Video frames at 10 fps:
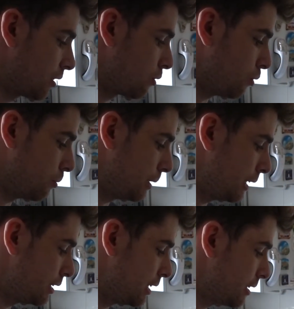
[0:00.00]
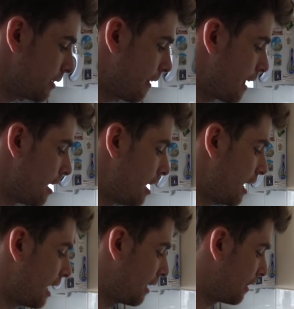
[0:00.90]
corn pieces,
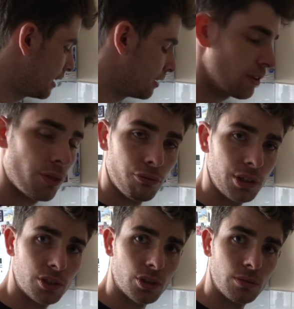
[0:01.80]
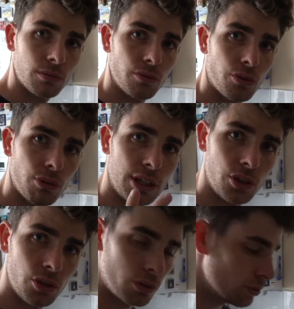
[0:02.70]
and then three
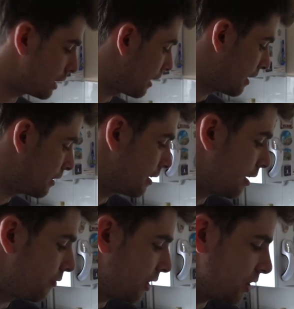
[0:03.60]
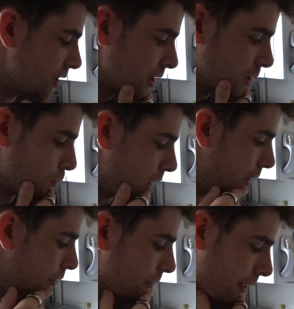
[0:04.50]
noodles, and then the veggies as
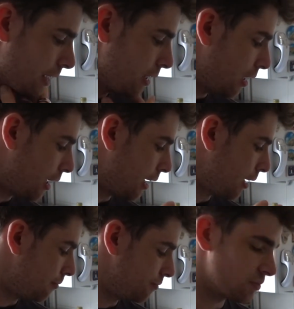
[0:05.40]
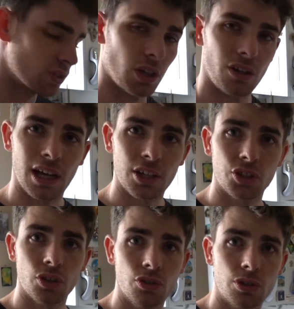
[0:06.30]
well. So a
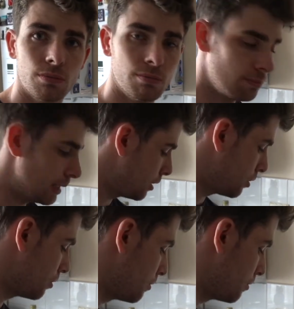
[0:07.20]
huge meal